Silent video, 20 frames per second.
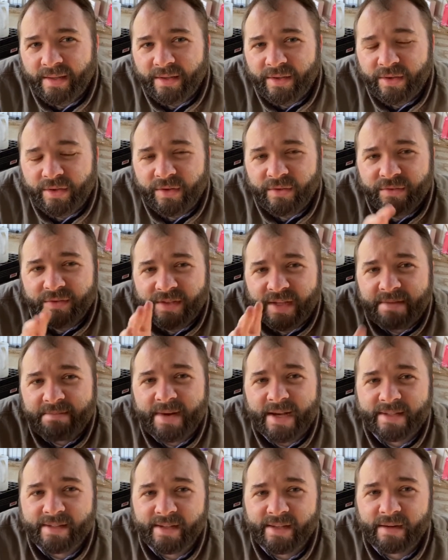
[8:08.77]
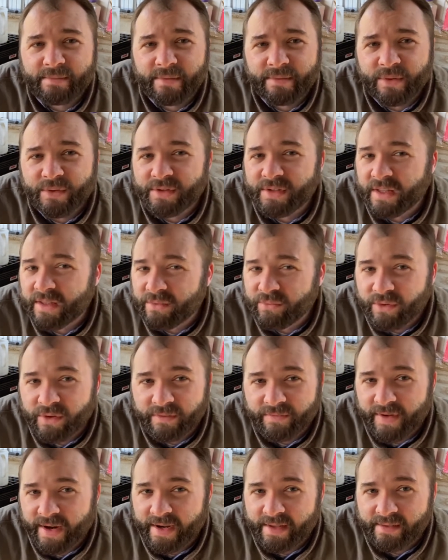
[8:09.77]
You've seen my setup, but there's nothing real
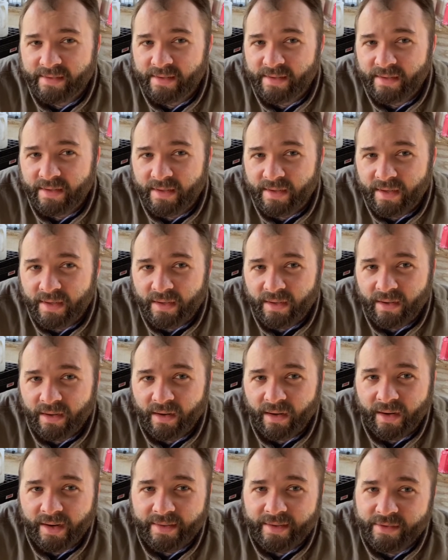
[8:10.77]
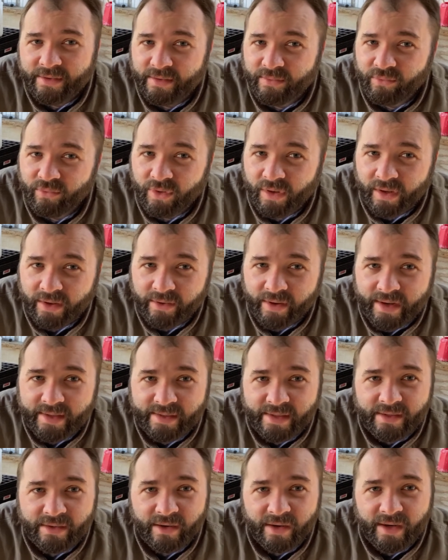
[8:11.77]
fancy. All right, there's some really great
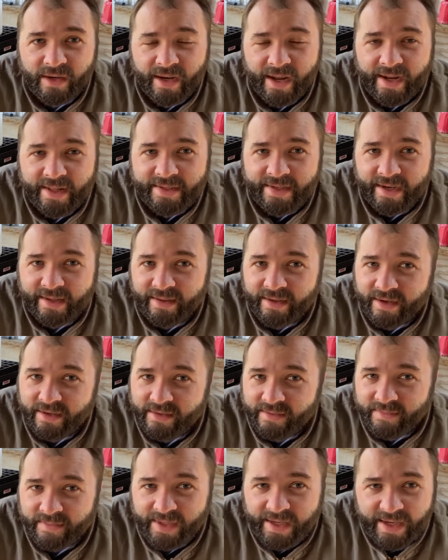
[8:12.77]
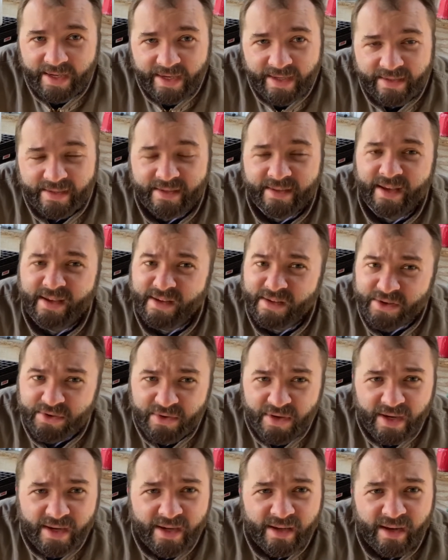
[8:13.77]
seed starting lights out there, some kits, things that you
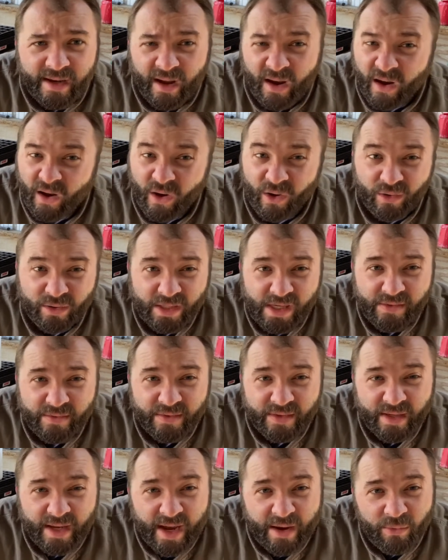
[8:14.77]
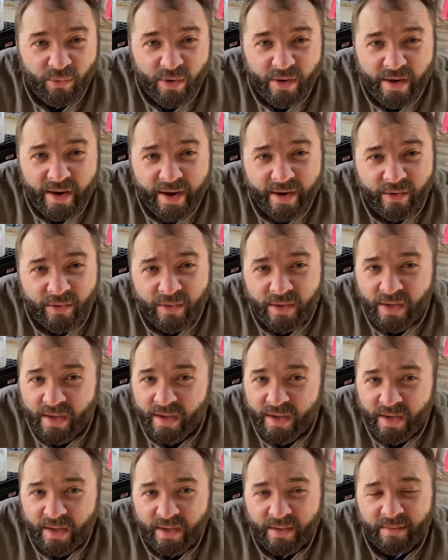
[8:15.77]
can get. Hall Season's got one now.
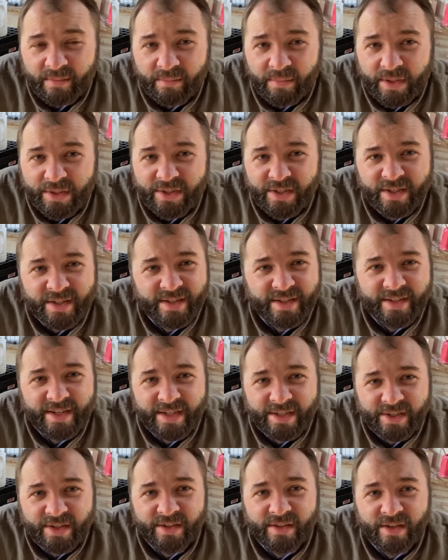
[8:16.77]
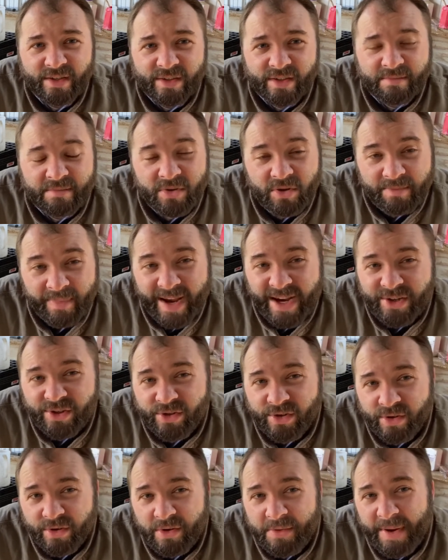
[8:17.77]
But just get you some, make
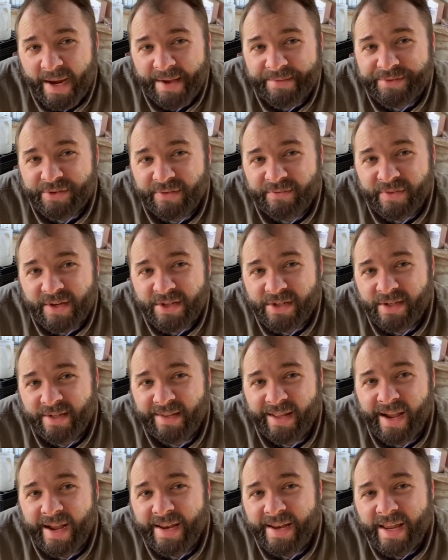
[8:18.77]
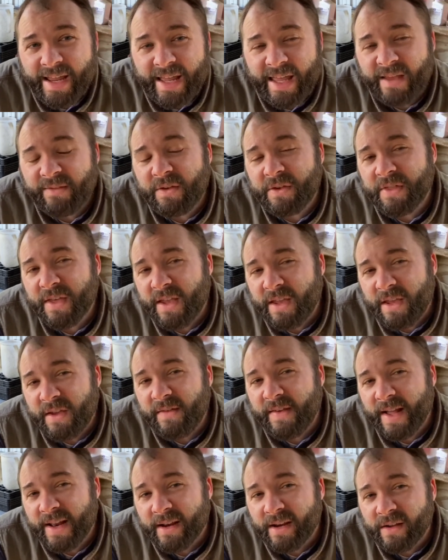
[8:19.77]
sure you have sufficient light. If you think
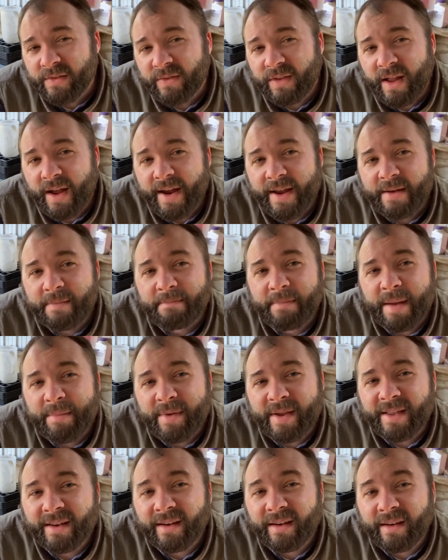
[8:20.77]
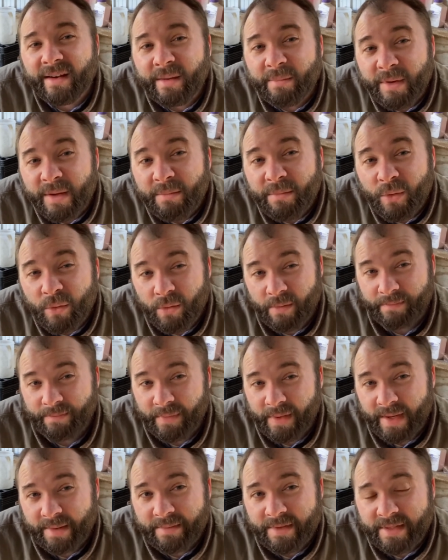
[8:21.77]
you've got enough light, maybe get a little bit more.
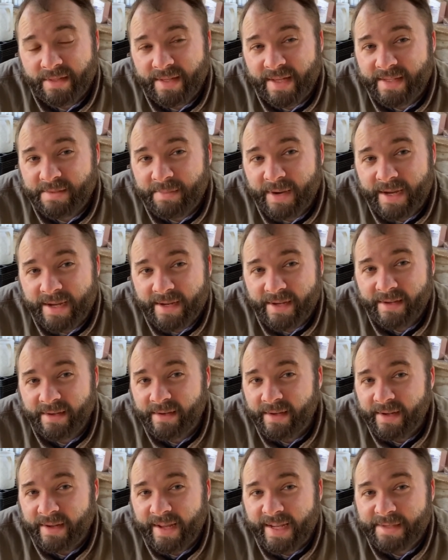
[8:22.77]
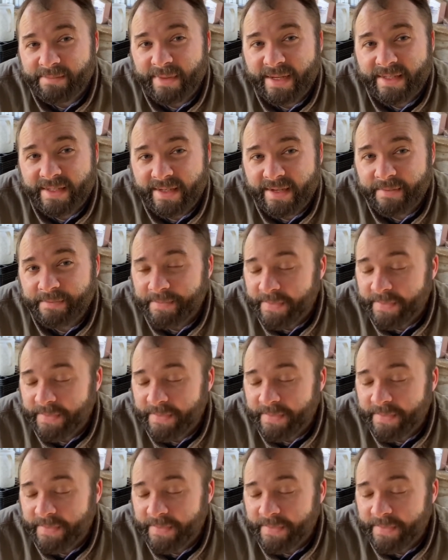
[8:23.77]
That's my hint, that's my tip.